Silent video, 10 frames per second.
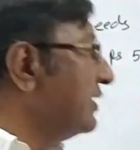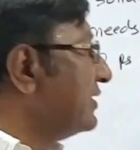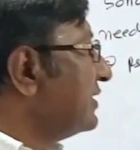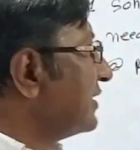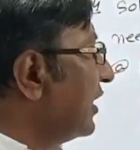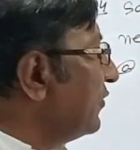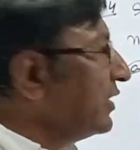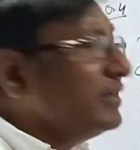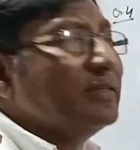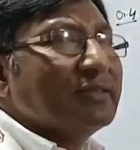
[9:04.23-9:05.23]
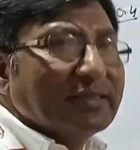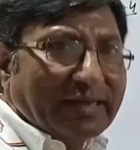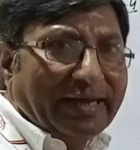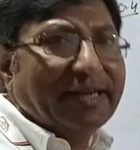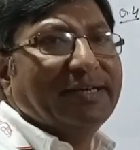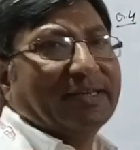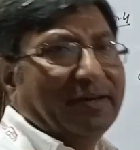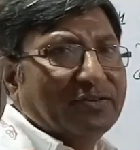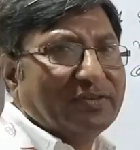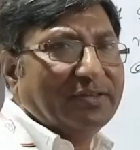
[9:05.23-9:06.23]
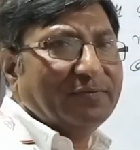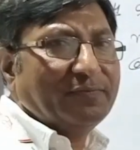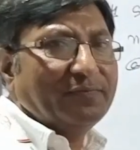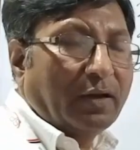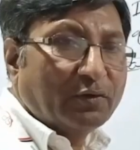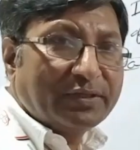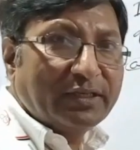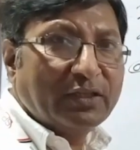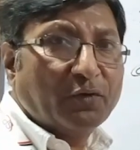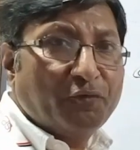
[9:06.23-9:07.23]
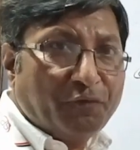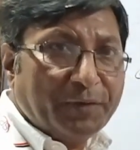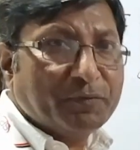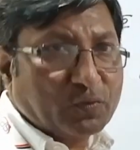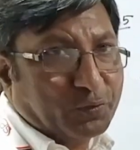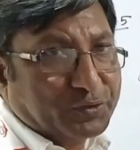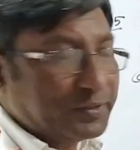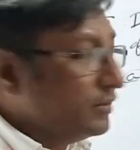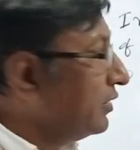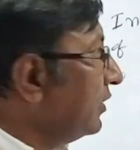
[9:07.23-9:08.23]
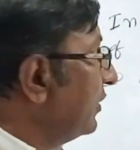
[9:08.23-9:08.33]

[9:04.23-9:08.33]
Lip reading: This is our correct answer. Now see the fifth question.